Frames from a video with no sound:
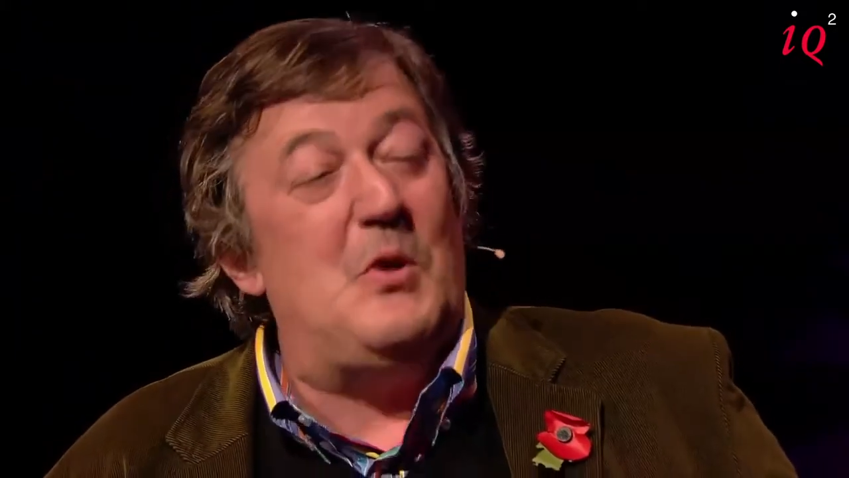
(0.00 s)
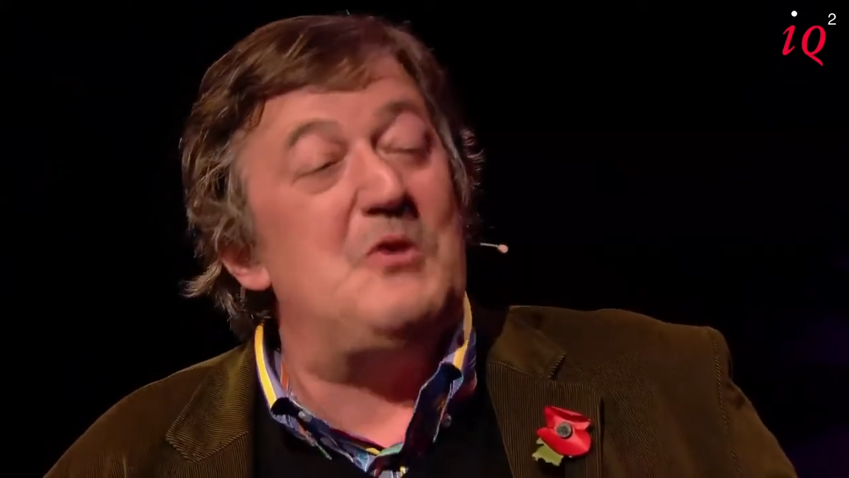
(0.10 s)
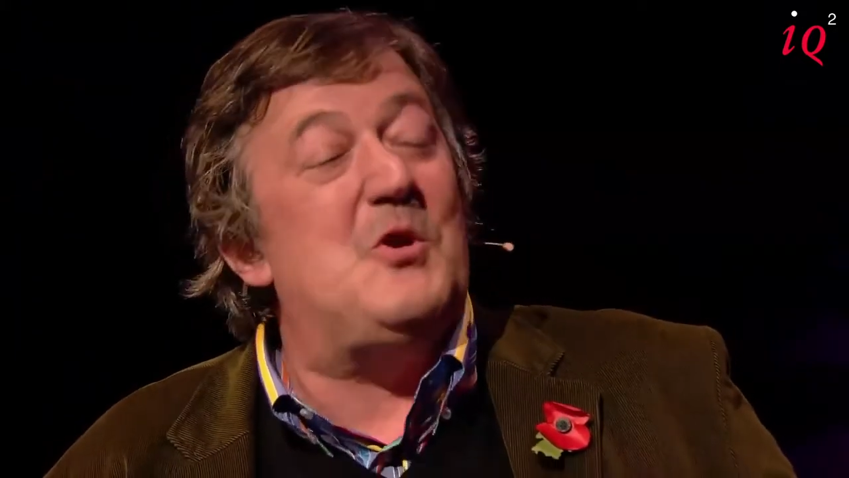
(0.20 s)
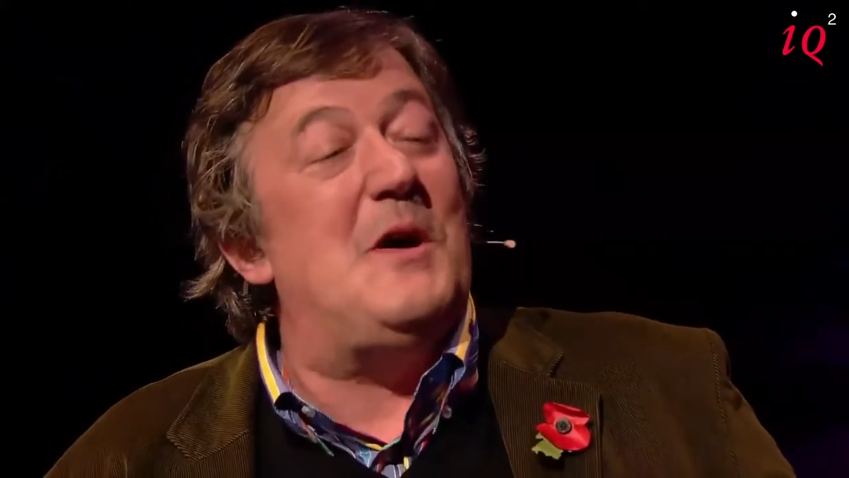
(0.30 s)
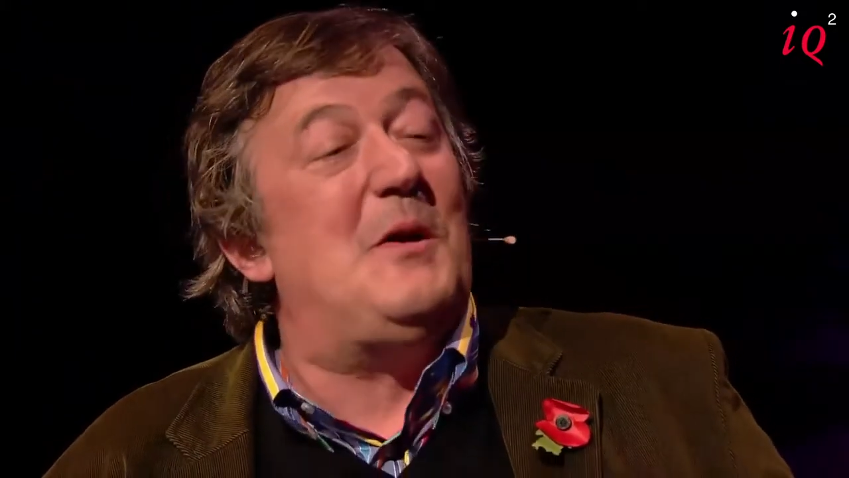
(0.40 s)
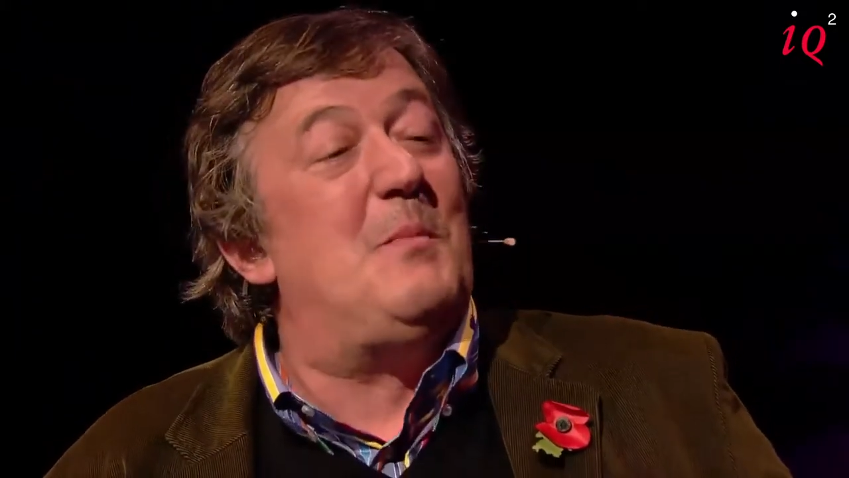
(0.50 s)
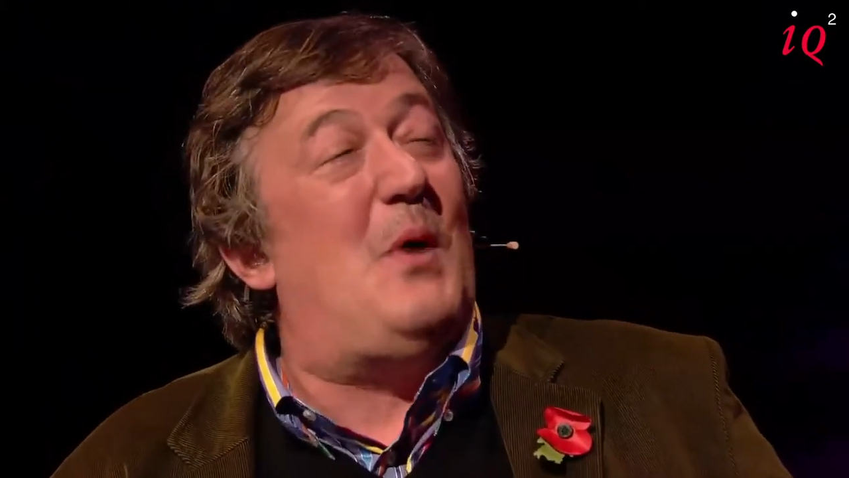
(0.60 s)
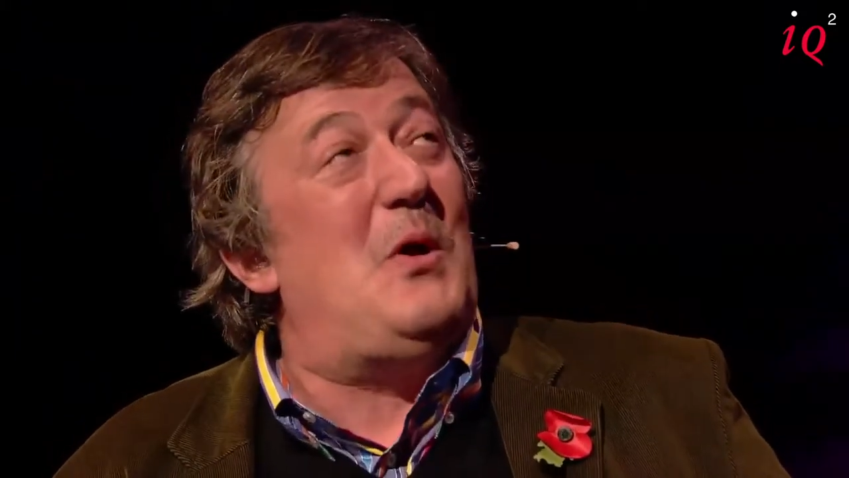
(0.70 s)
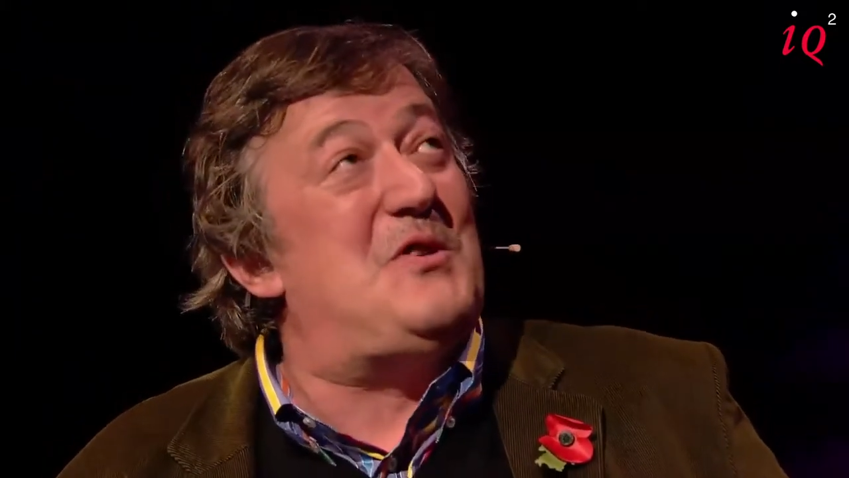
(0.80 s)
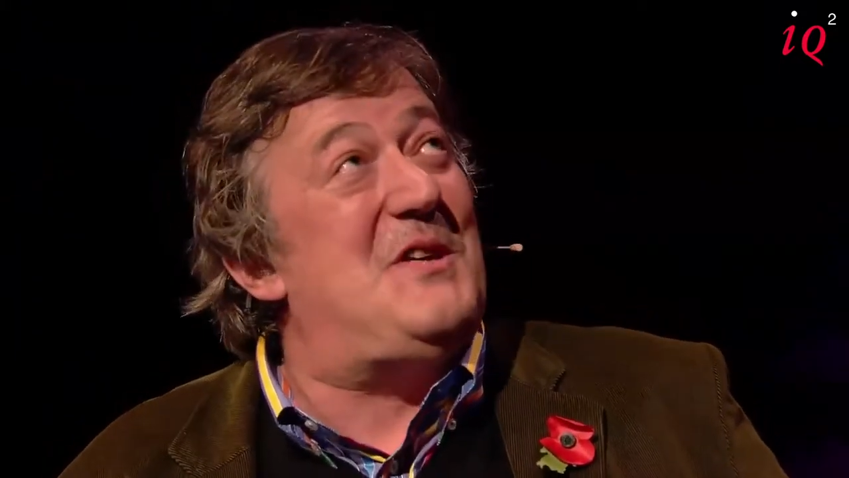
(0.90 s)
doctrinal
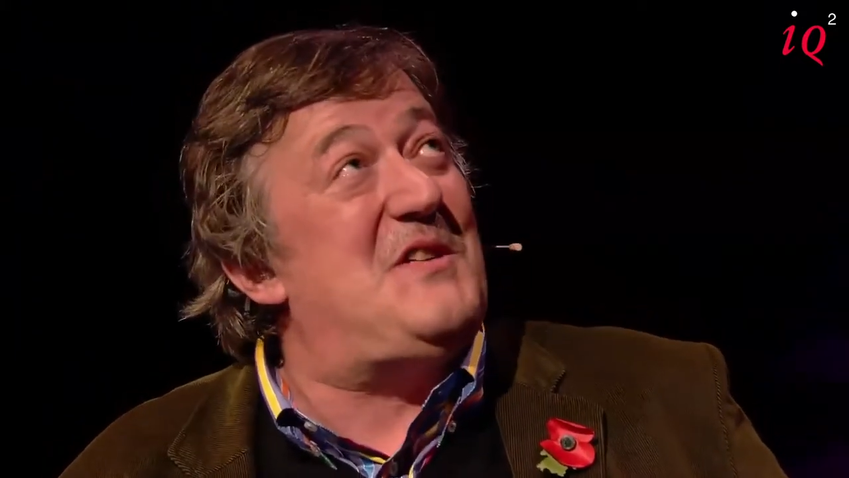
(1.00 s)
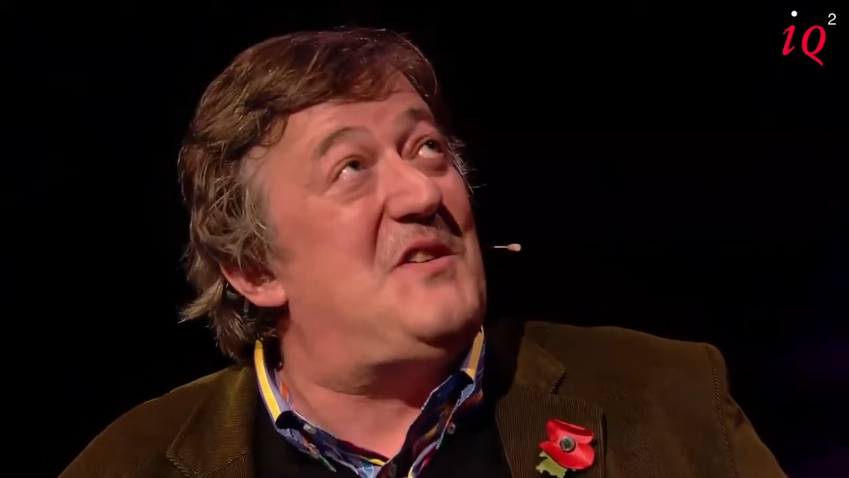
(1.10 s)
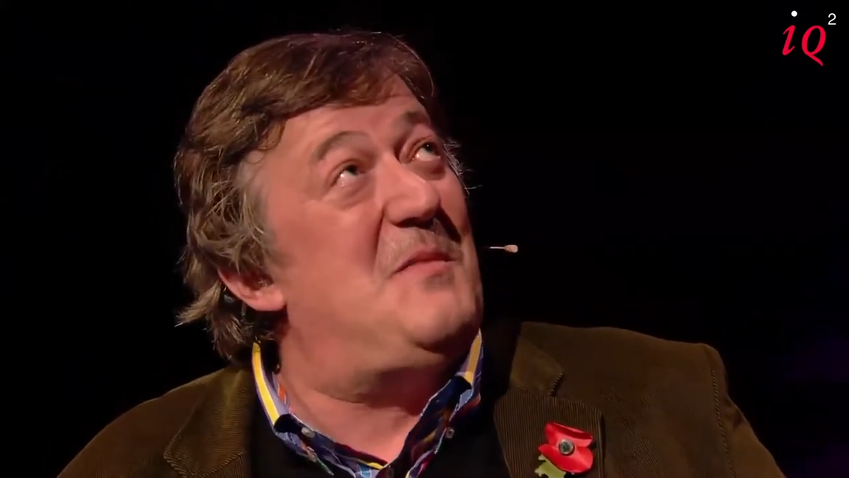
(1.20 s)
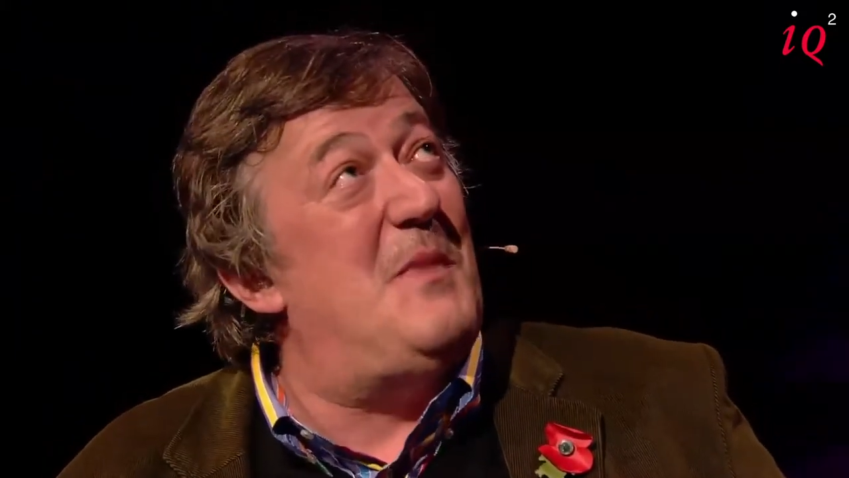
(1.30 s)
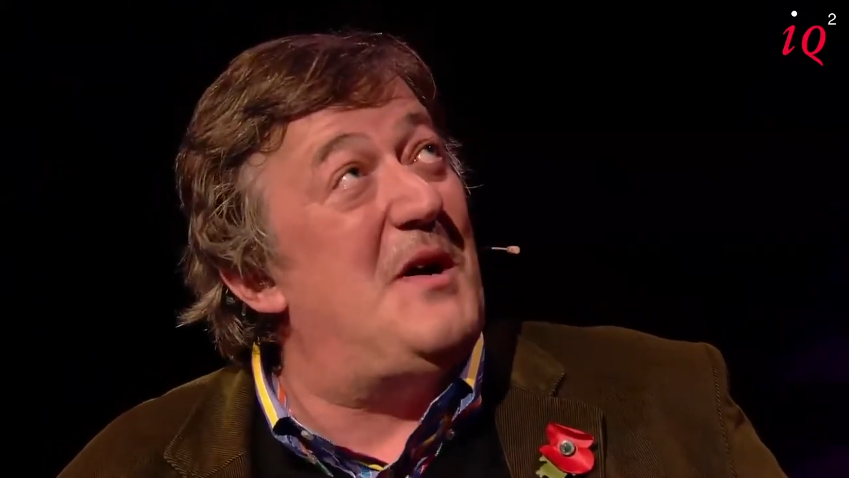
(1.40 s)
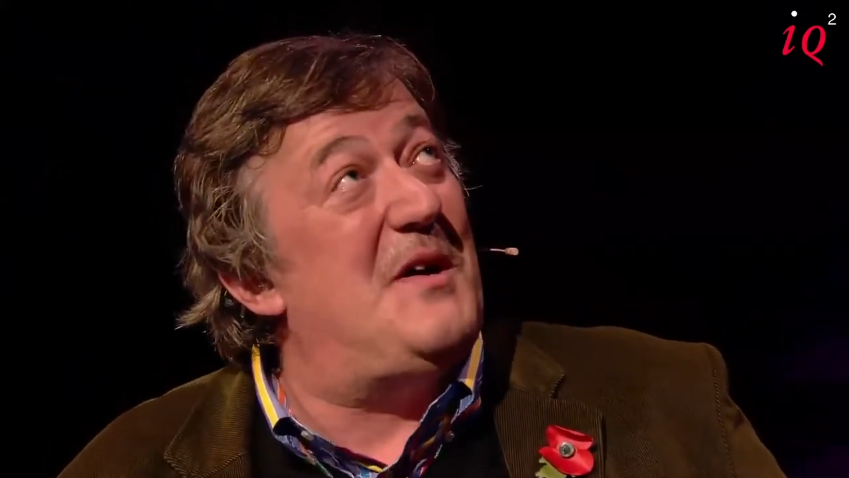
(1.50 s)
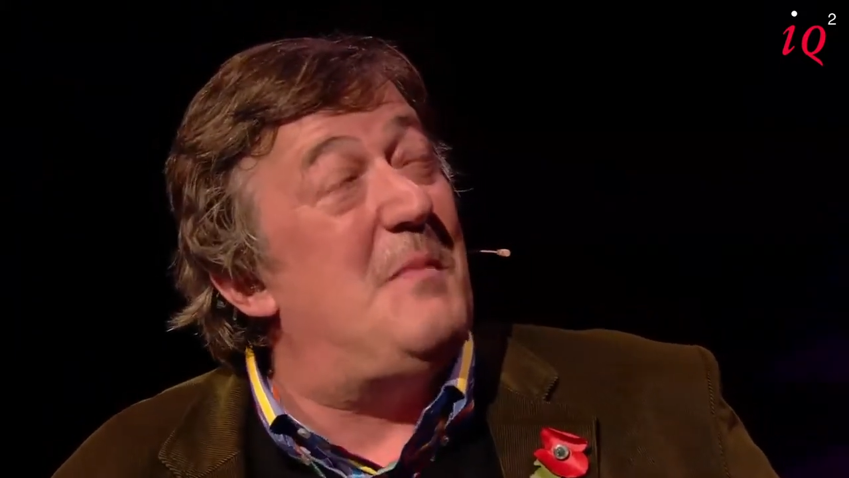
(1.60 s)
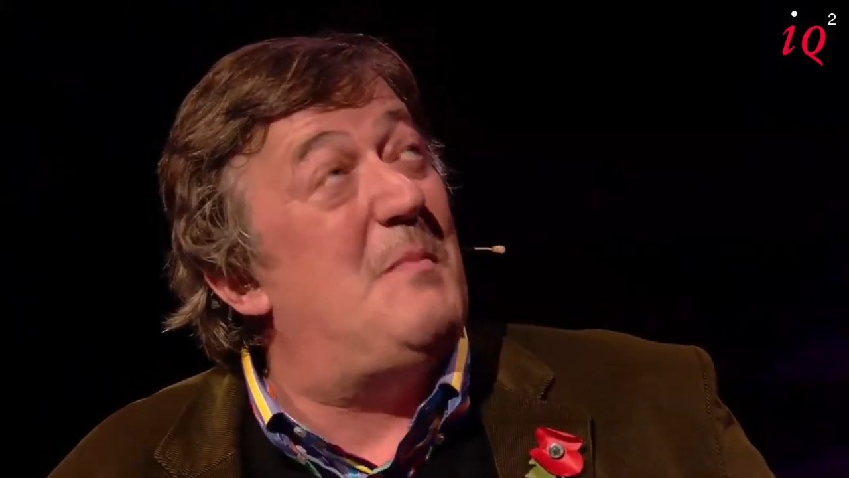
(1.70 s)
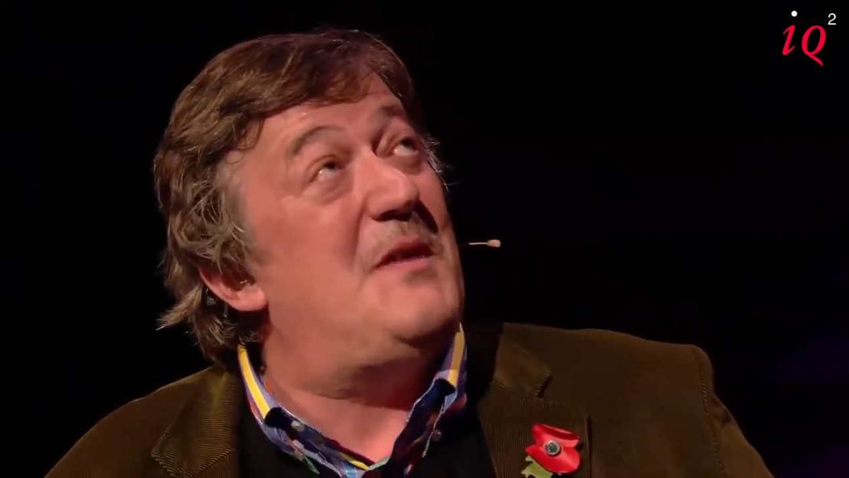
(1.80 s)
politics in America